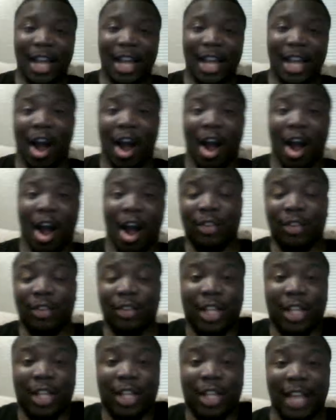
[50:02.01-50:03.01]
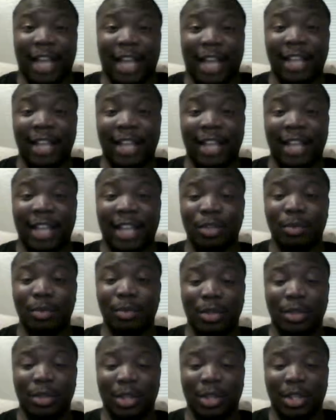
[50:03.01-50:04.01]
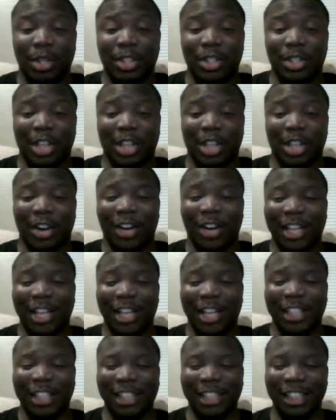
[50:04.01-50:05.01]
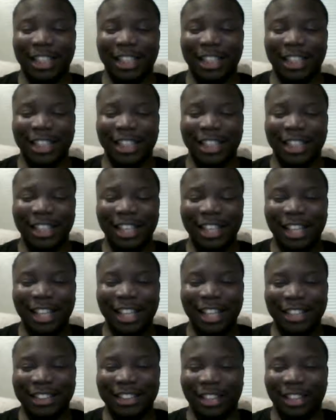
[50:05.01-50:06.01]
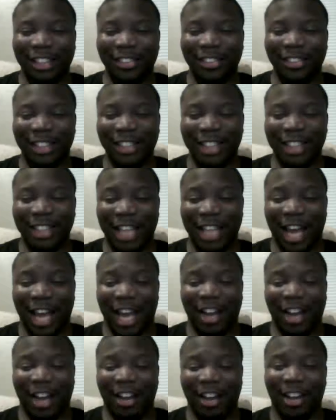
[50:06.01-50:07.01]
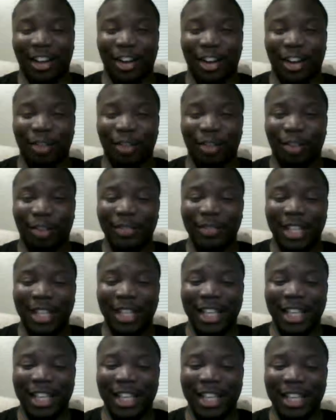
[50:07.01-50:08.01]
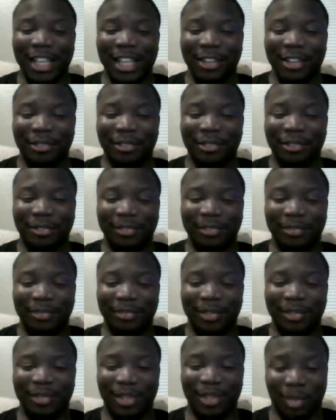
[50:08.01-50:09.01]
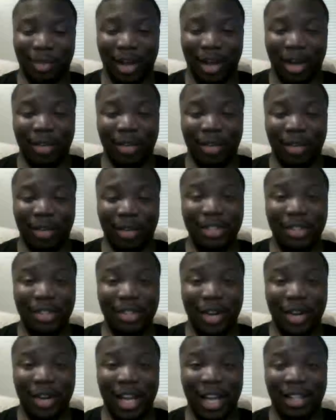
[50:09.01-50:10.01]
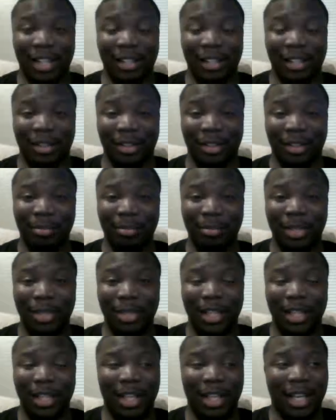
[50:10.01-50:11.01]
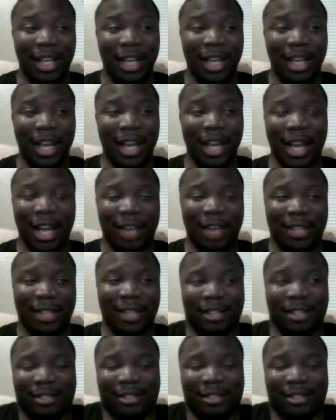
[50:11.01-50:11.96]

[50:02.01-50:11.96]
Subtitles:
All right, yeah, take two. So, so yeah, if you are going to trade him, I mean,